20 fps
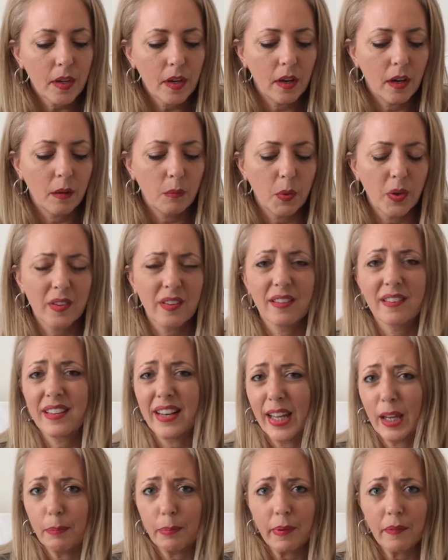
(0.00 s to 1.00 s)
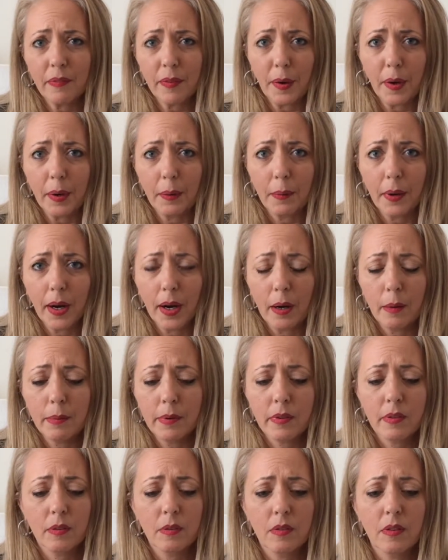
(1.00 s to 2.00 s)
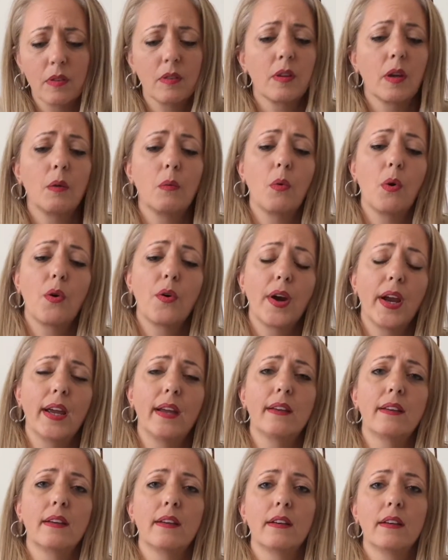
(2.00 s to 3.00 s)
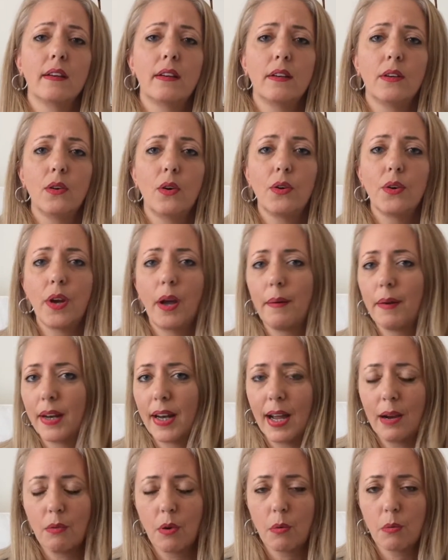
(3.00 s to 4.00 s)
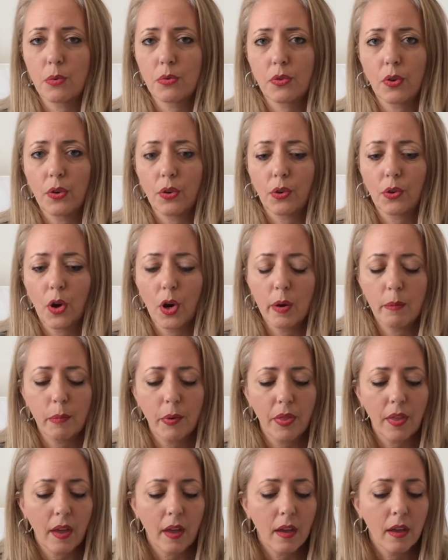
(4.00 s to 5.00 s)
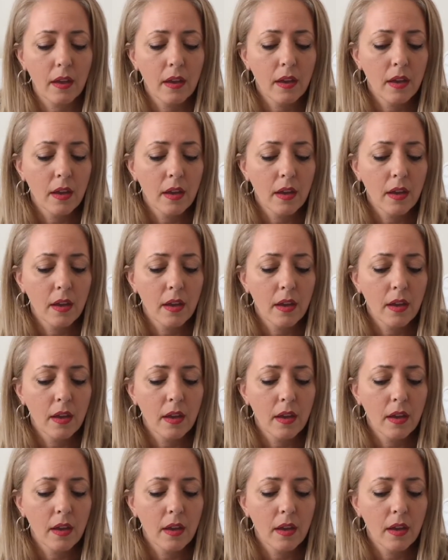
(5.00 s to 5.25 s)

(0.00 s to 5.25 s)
I wasn't sleeping very well because I was just so worried and not knowing how I was going to cope with it.